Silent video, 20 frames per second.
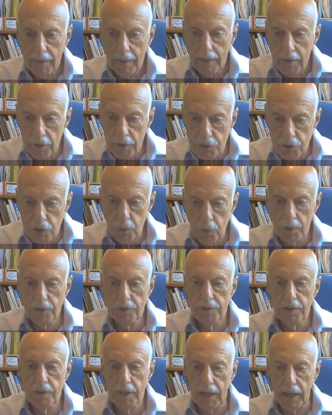there are
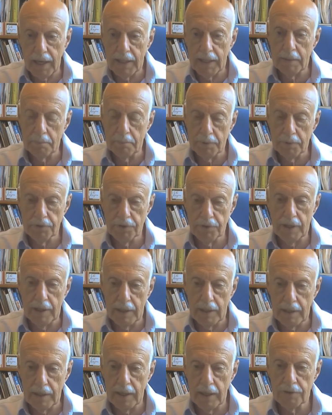28%
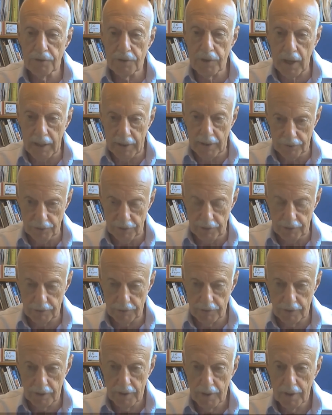less
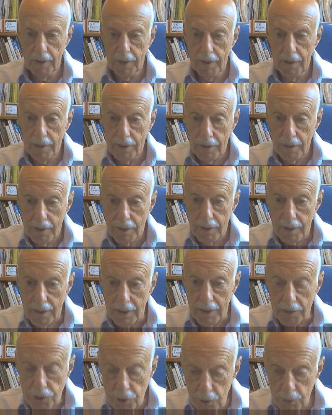cases
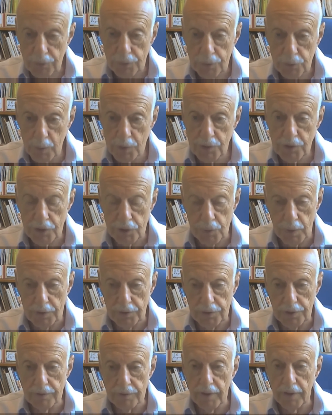in
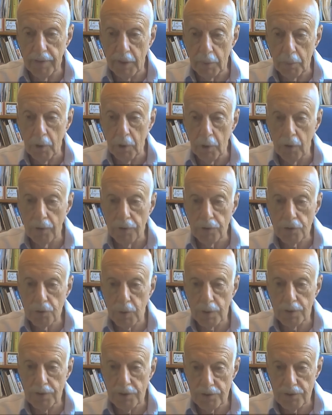2020 than there were in
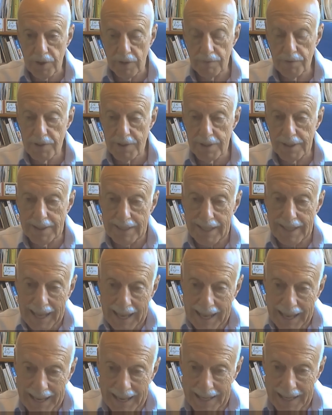2017,
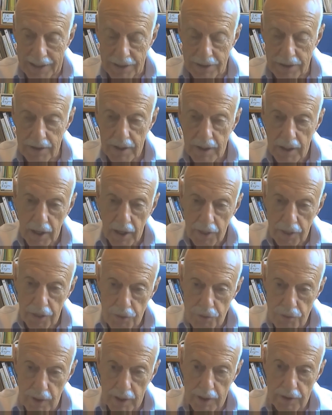and
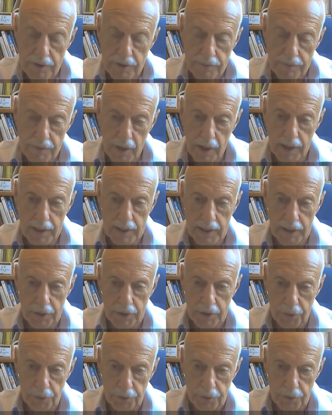the relative
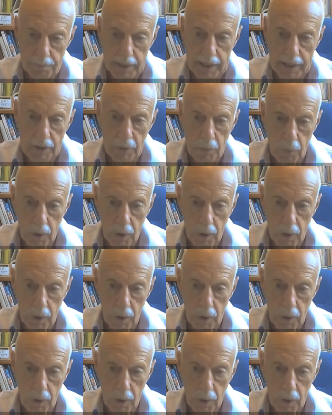likelihood of black and